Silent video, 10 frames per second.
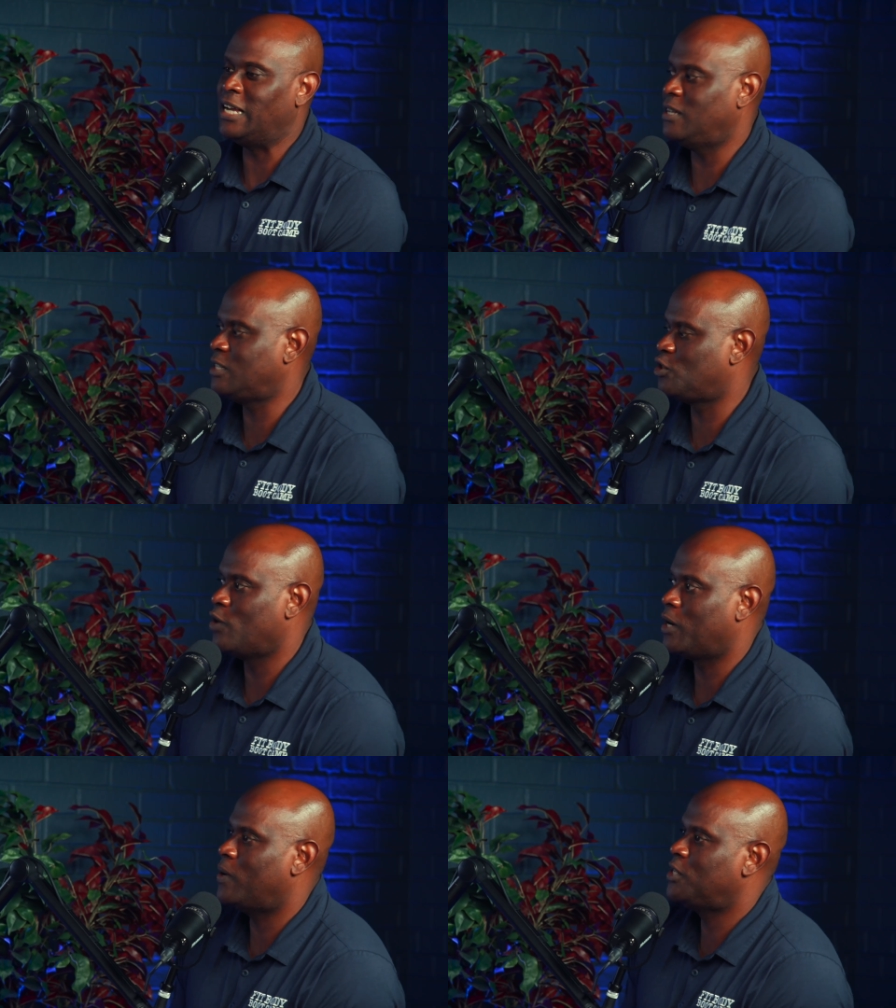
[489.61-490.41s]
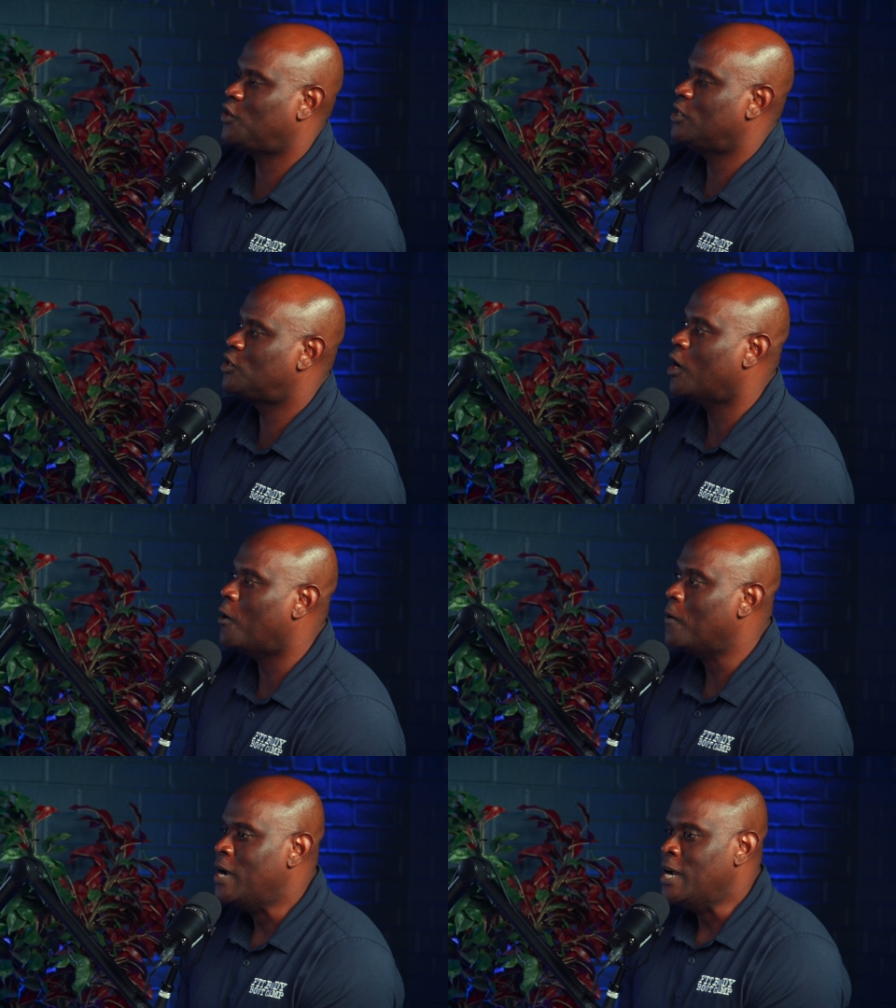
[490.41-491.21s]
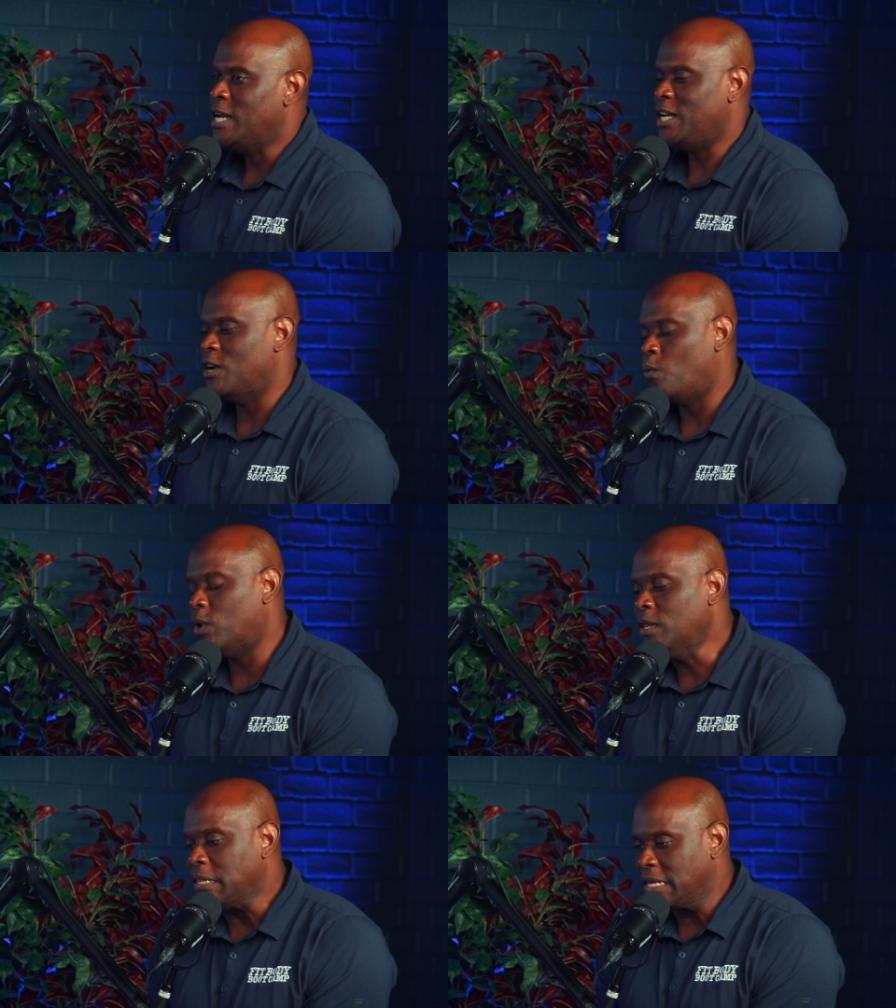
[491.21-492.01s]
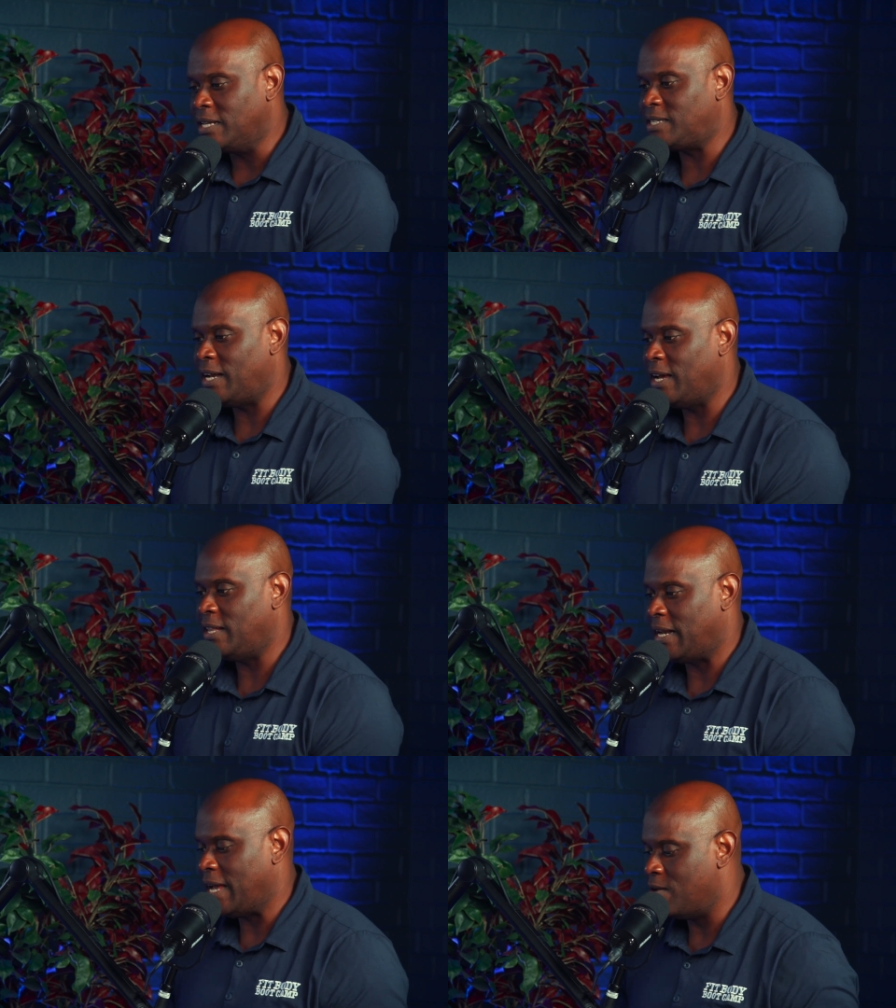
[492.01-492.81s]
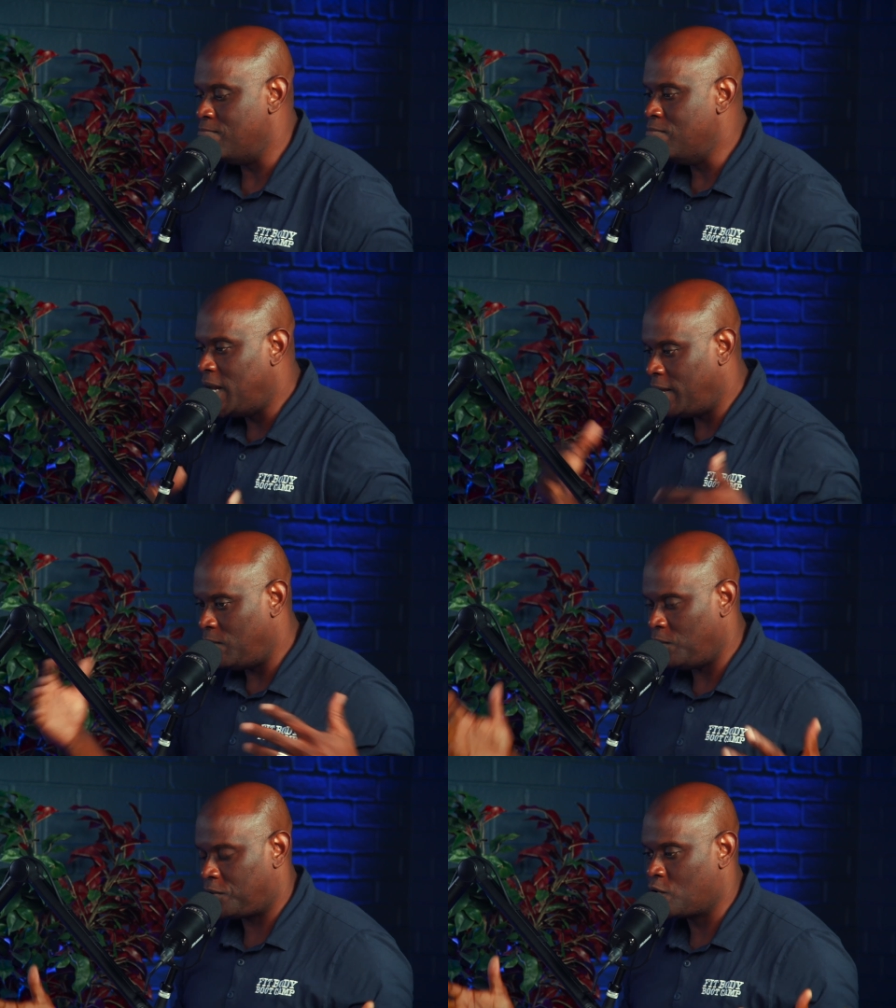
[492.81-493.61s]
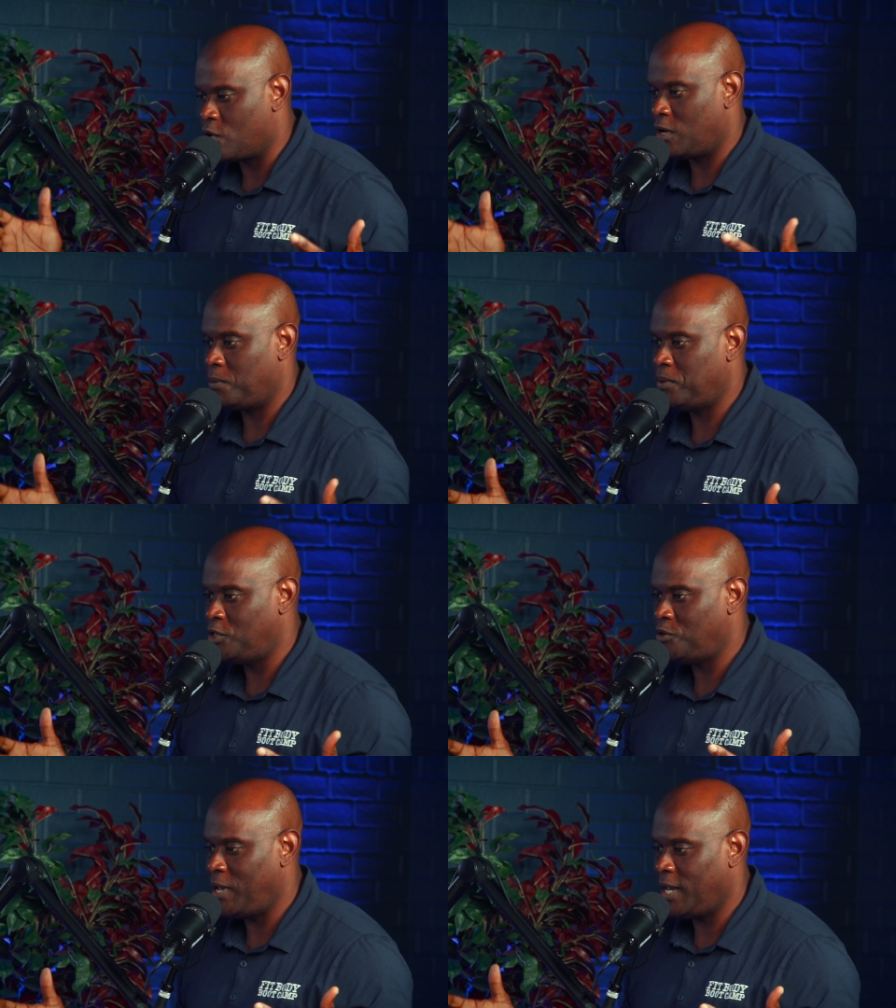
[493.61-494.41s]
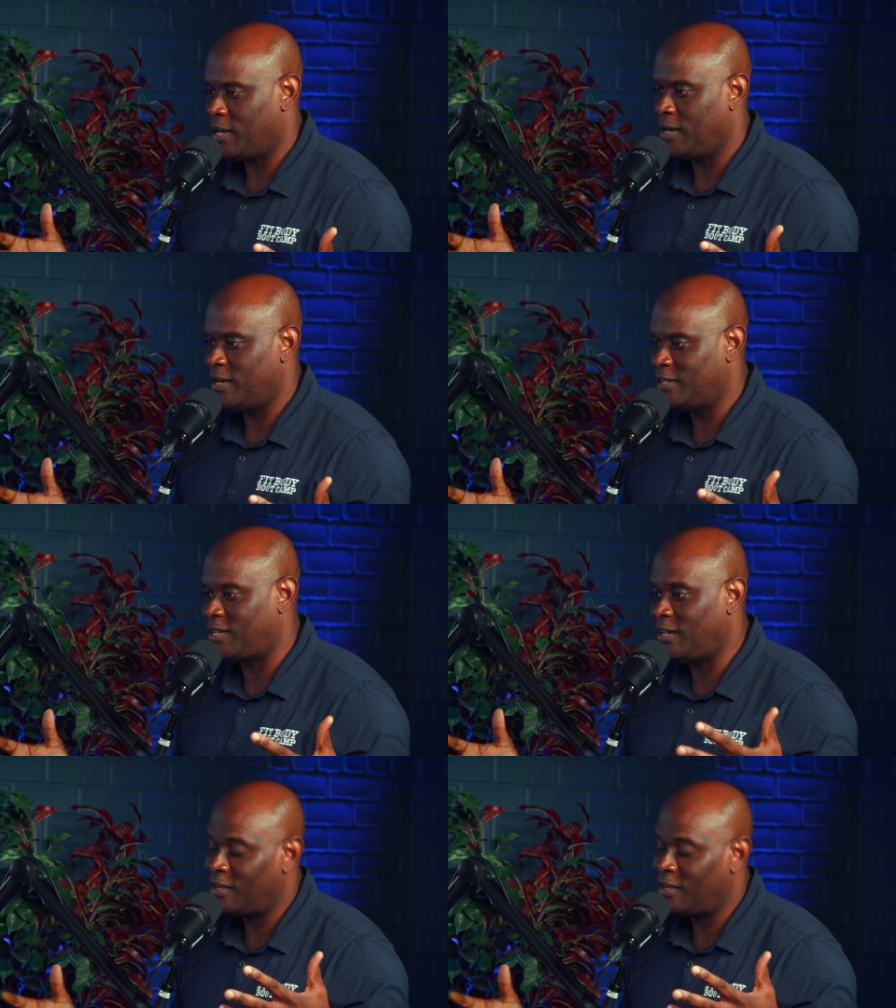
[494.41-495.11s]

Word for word: That's a great question. So you know, one of the things that I that I admitted with growing up in Jamaica is,